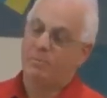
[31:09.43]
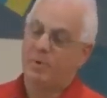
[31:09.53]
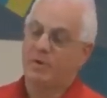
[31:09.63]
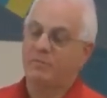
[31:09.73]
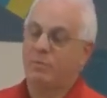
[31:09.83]

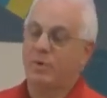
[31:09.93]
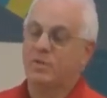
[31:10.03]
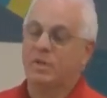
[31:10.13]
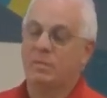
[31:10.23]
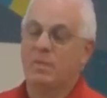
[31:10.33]
But
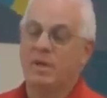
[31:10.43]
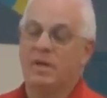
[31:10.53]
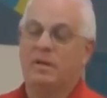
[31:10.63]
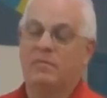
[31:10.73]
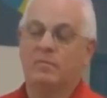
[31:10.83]
unfortunately,
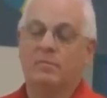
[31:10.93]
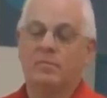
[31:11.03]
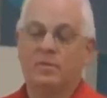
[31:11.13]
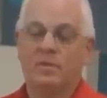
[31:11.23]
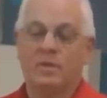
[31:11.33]
many of them
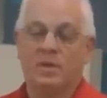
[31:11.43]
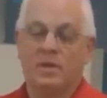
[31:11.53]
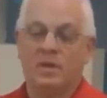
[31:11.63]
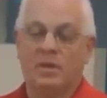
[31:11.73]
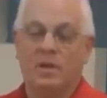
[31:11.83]

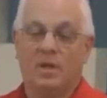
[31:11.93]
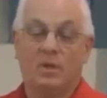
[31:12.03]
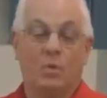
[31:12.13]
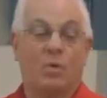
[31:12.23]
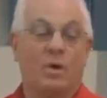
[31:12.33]

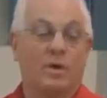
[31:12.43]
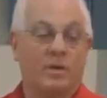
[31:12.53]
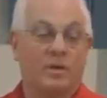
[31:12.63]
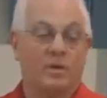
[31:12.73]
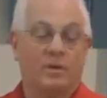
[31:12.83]
ignored
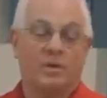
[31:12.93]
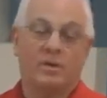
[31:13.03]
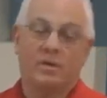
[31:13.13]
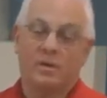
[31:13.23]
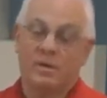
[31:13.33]

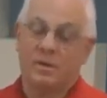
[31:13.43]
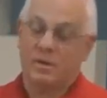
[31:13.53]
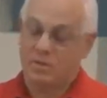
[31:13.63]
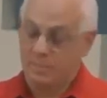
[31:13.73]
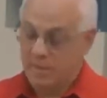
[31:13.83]

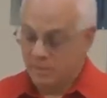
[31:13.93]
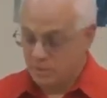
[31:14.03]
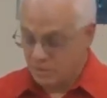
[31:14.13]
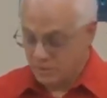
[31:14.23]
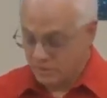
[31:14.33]
his
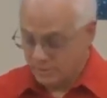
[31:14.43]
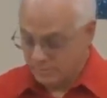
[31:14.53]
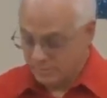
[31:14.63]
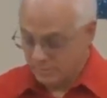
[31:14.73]
messages.